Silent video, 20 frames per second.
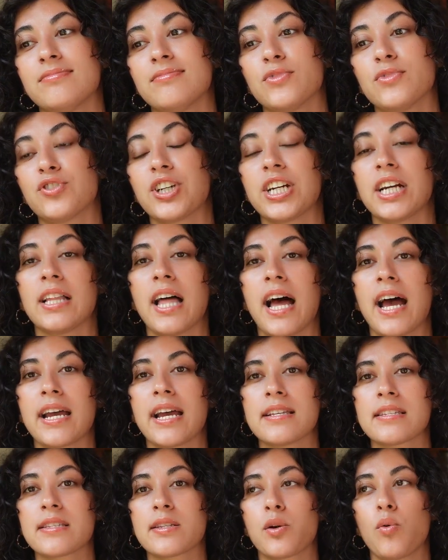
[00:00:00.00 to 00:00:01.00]

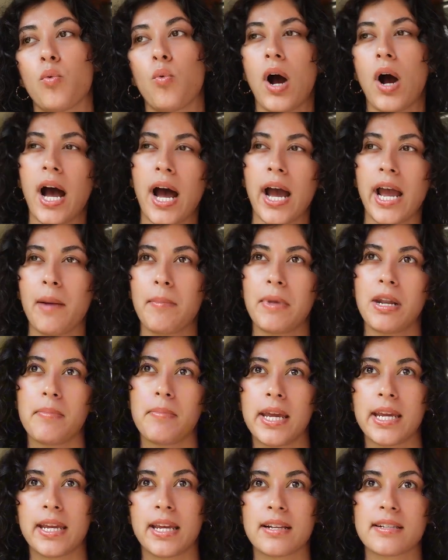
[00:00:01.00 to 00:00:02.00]
realize why I'm in a
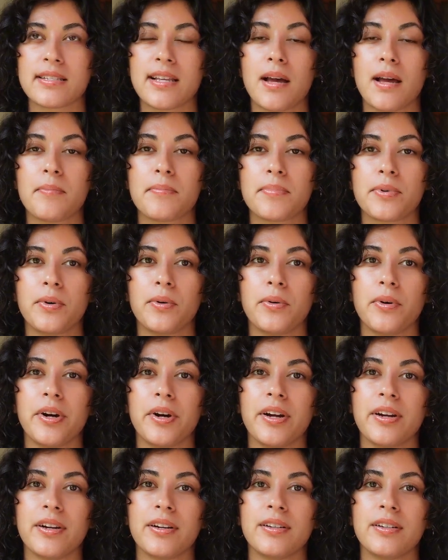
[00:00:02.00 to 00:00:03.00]
baking slump,
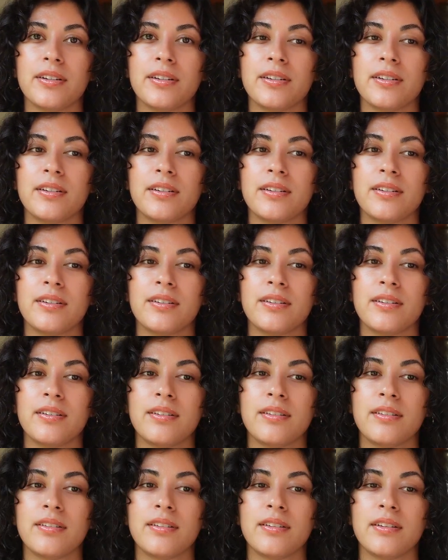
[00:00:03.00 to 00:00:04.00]
or
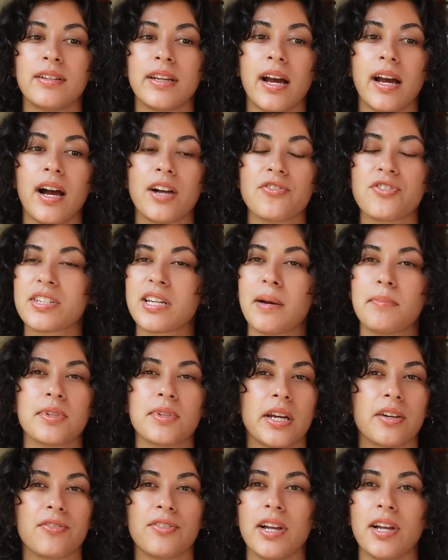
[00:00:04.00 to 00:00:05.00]
yeah, I'll just come
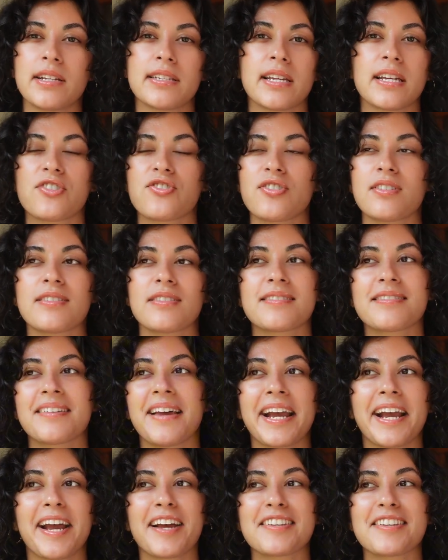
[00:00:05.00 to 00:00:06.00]
to realizations,
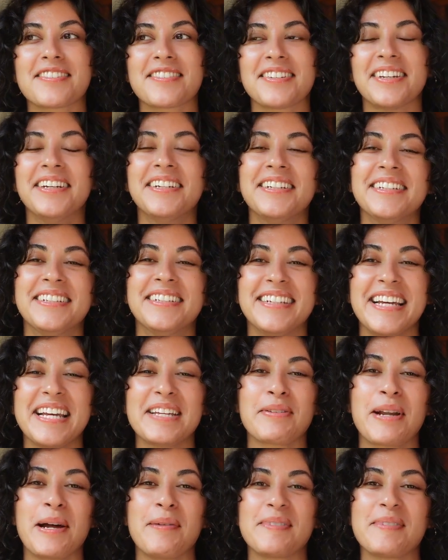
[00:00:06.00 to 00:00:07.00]
I guess,
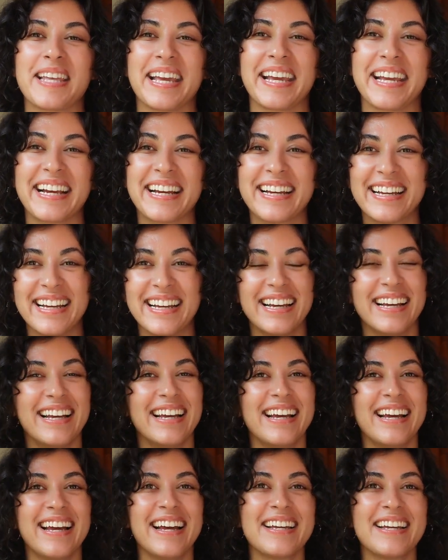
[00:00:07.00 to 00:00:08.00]
is what I'm saying.
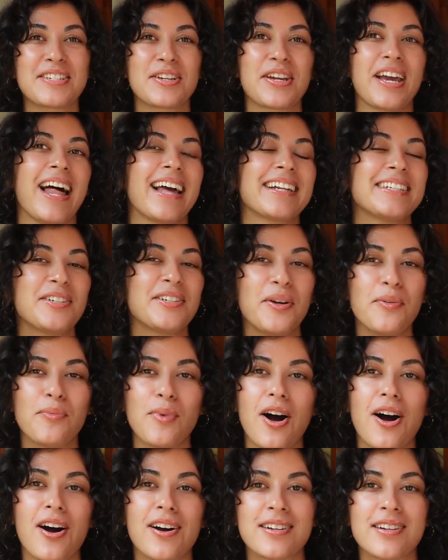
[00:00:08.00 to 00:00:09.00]
So yeah, I like to go on
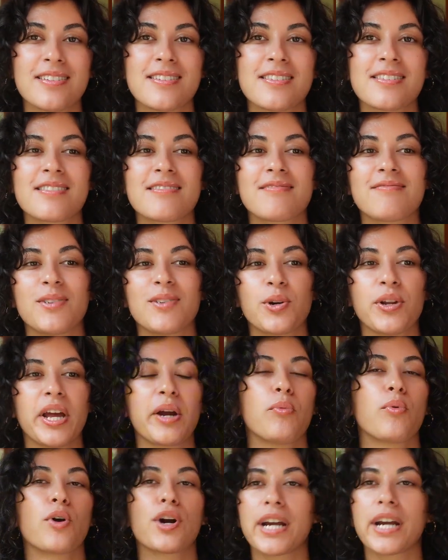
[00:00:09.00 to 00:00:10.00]
walks or
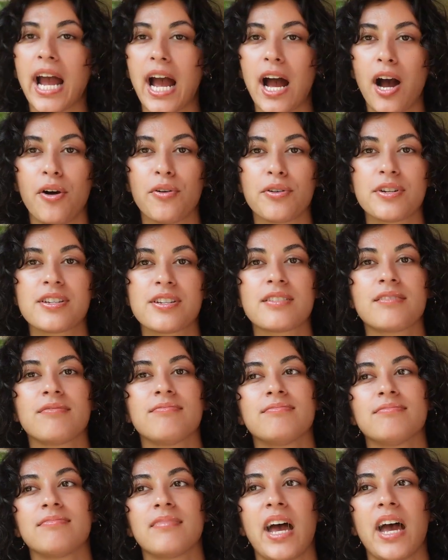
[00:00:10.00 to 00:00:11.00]
work out.
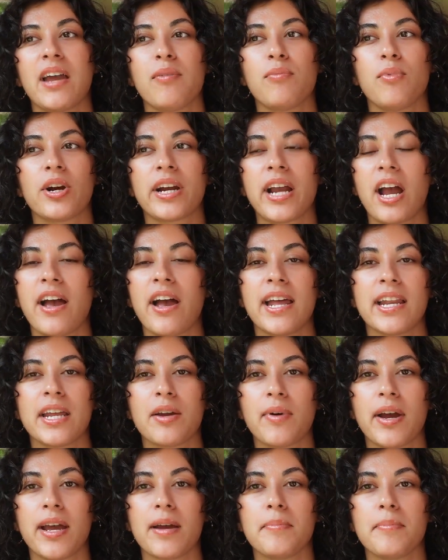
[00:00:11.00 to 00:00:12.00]
I work out
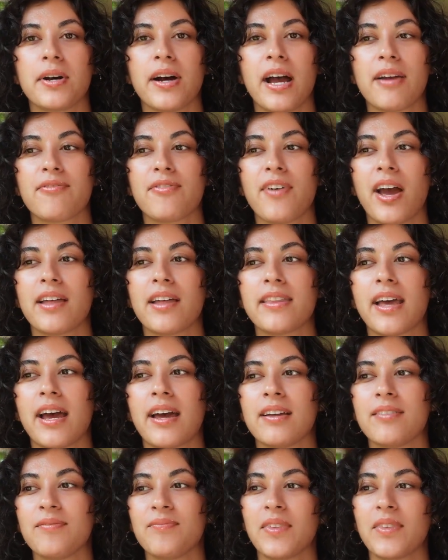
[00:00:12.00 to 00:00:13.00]
anyway, but I find
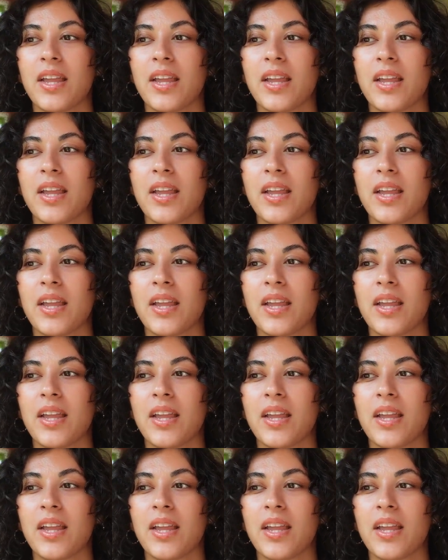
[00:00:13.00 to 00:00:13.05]
that